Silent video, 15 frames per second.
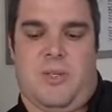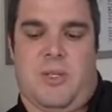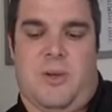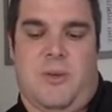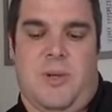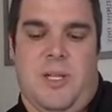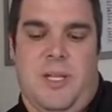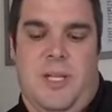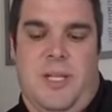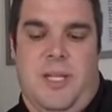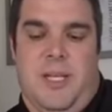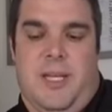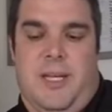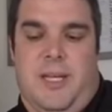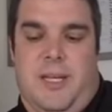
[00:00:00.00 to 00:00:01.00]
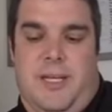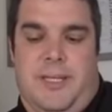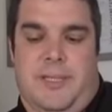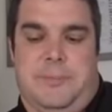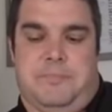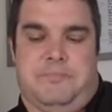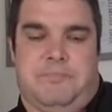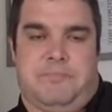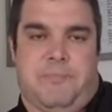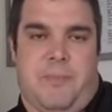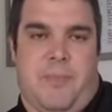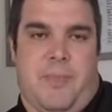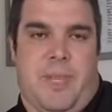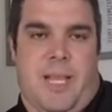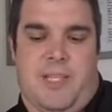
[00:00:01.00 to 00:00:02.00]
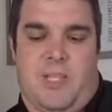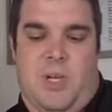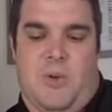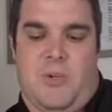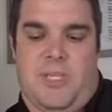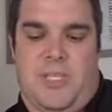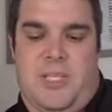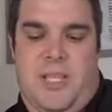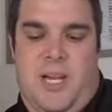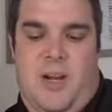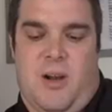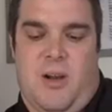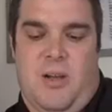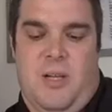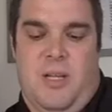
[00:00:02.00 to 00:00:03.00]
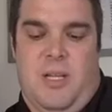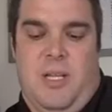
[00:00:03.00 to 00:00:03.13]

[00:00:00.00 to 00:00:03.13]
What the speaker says: So that's always there.